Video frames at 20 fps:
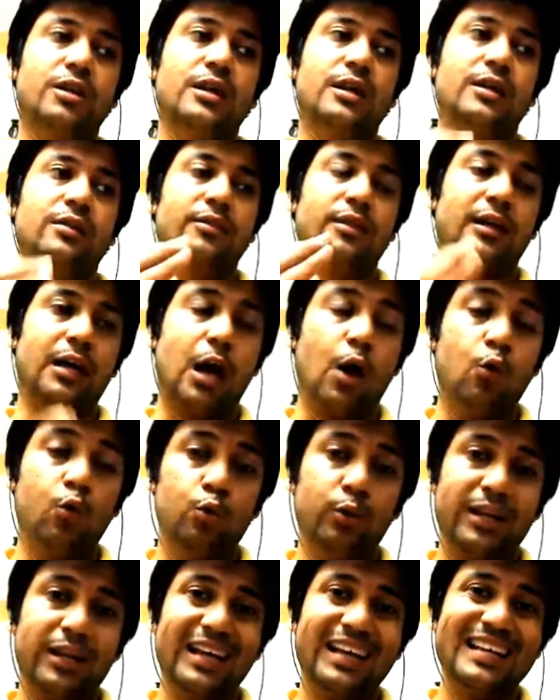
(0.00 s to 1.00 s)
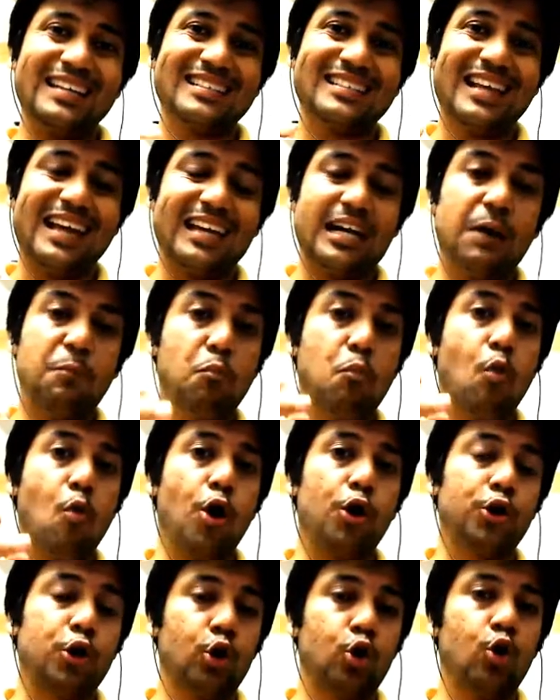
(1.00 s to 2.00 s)
the counting is like a
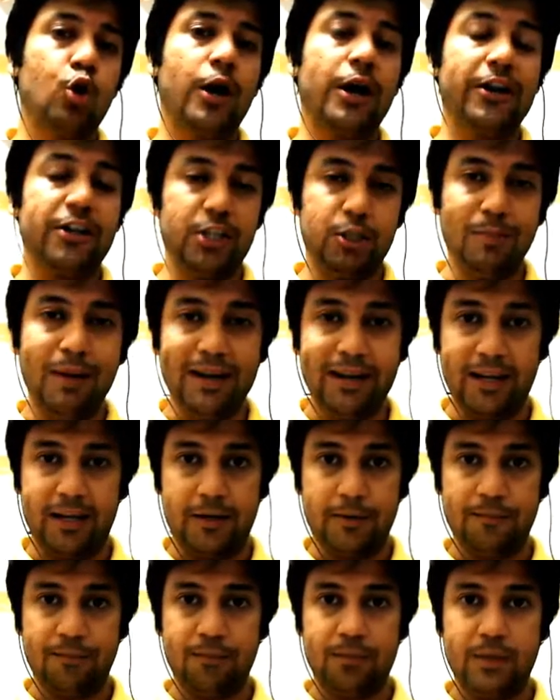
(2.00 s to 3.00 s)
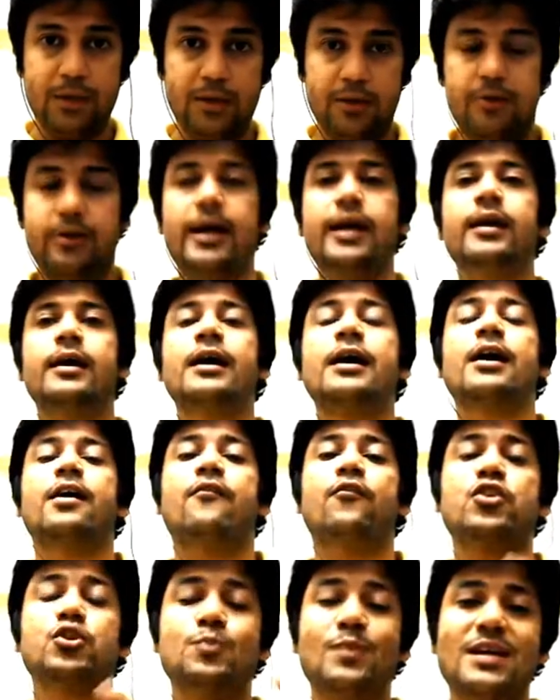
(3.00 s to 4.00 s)
modulo arithmetic, right?
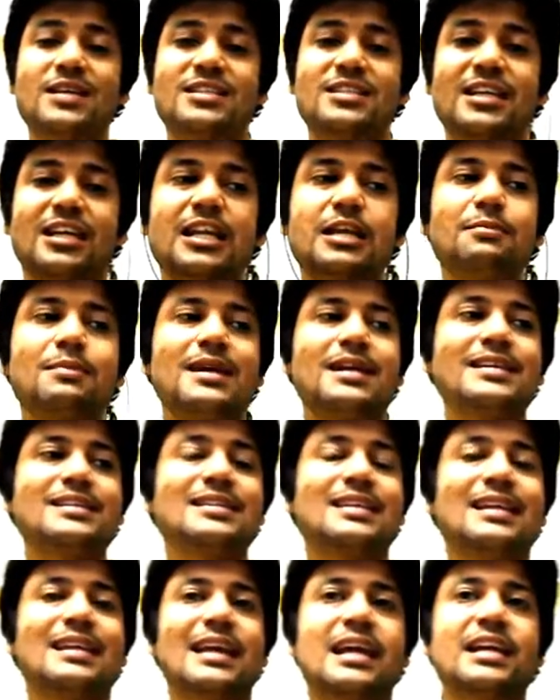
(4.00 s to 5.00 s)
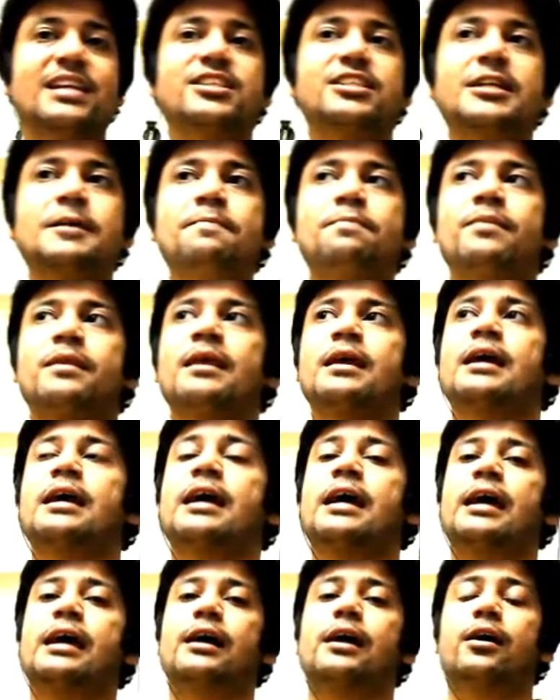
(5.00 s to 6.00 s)
Which basically means, let's say
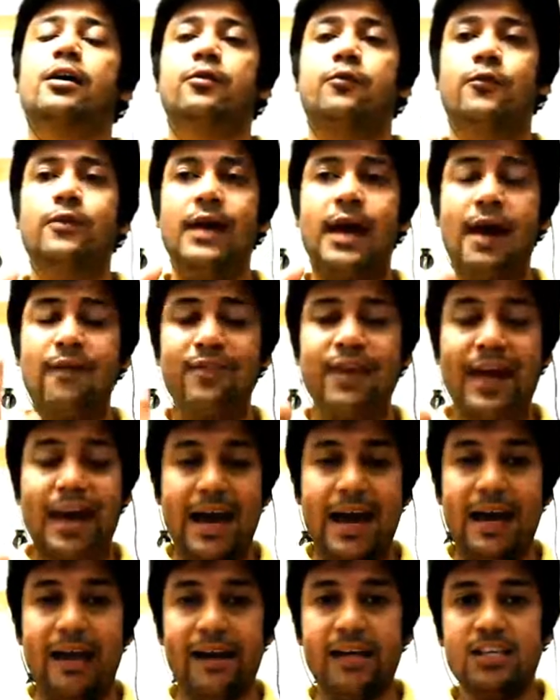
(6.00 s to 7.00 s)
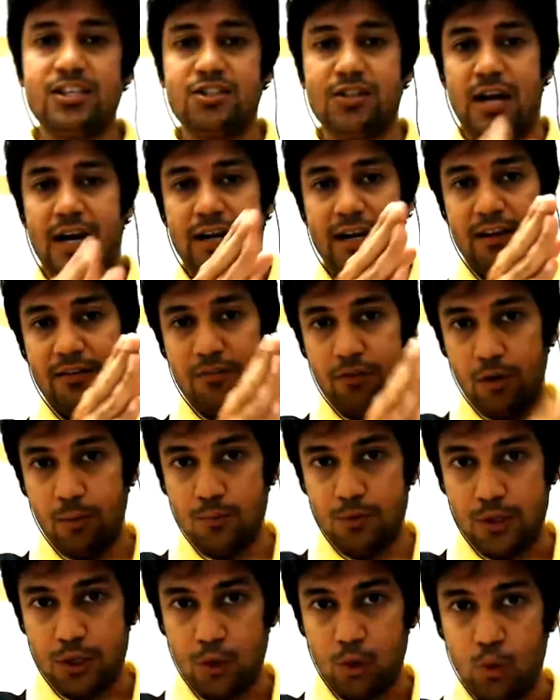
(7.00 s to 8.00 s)
we have the array starting from
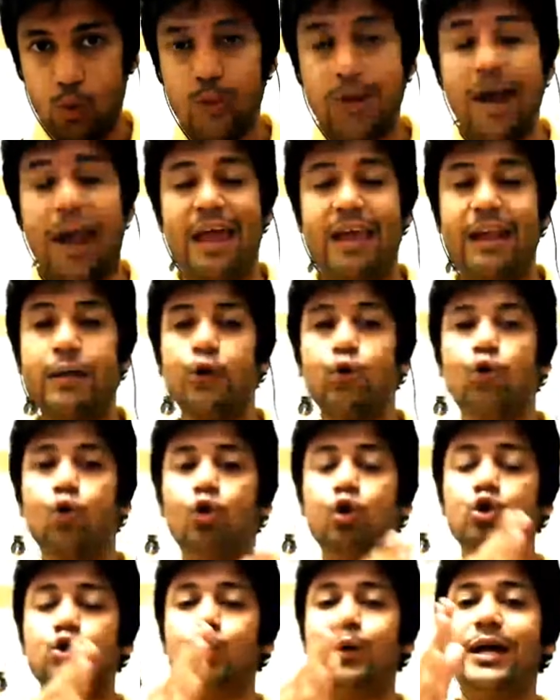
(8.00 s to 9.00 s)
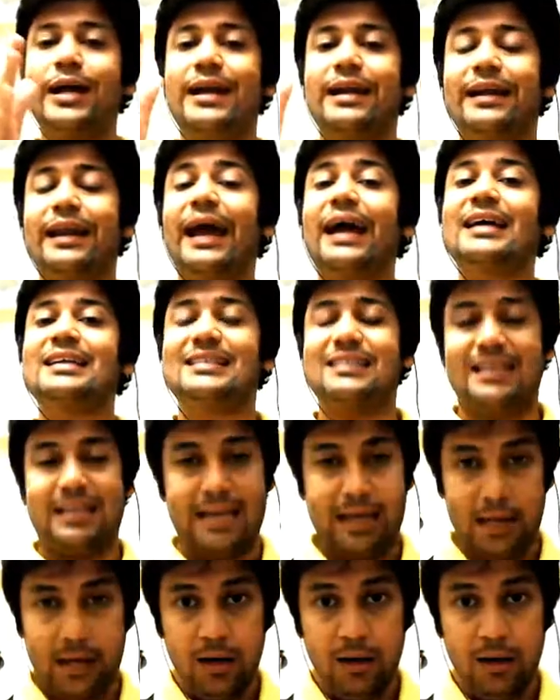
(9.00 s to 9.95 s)
0 and it goes to index n.